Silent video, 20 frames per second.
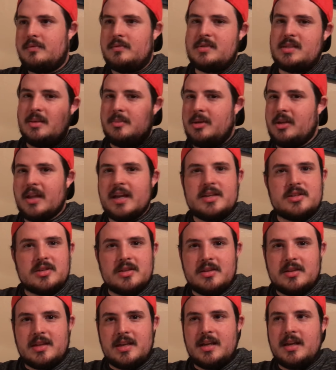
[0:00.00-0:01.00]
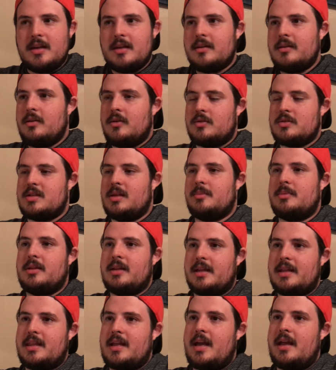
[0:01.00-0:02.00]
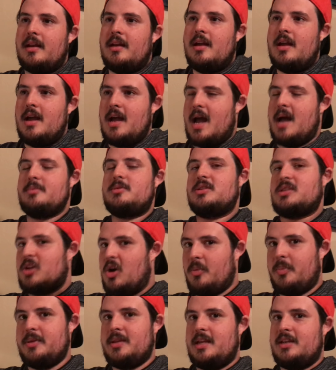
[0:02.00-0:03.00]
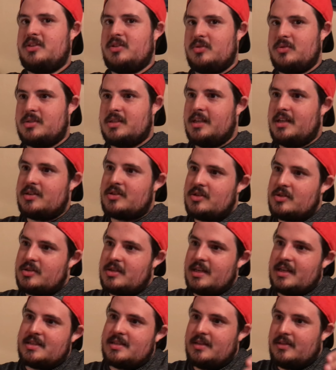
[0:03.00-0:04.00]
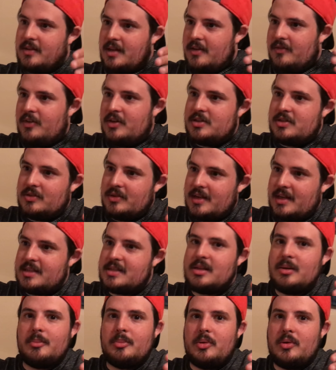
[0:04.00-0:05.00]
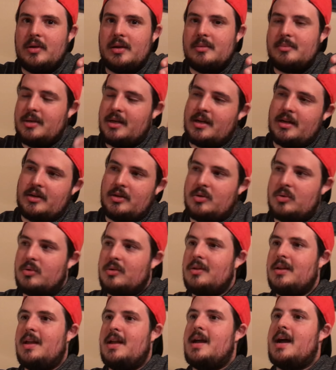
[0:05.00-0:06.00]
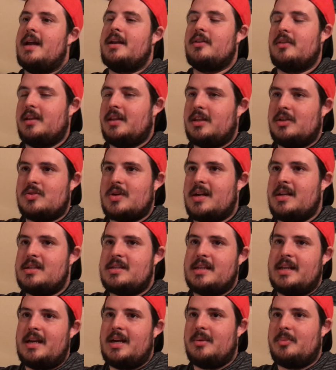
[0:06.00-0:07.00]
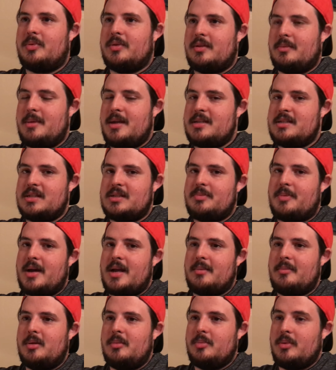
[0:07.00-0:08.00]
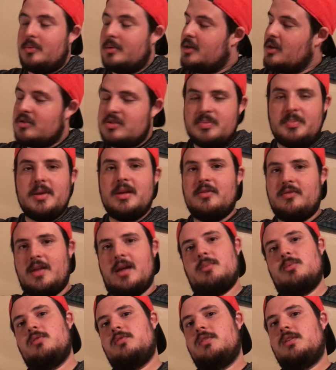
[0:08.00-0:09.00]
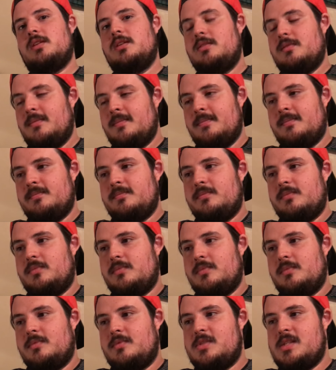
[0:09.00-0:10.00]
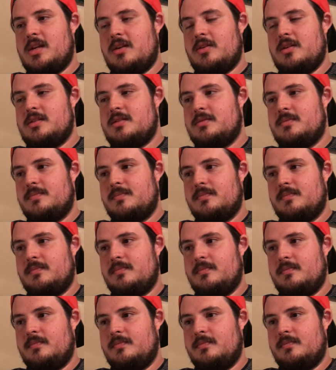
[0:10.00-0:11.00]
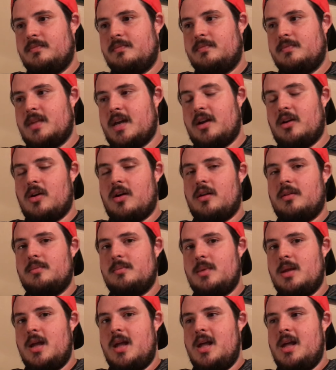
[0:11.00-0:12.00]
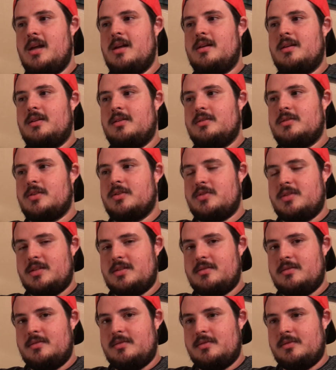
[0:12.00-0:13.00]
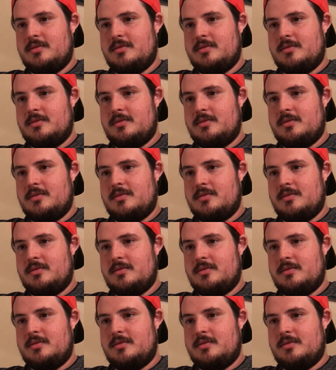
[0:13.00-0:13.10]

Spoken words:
simulation thing or something like that. I'm just hoping they do Sinister Six eventually at some point. It'd be kind of cool. I know that they tried to set it up with Amazing Spider-Man, but we don't speak of that movie series at all. So just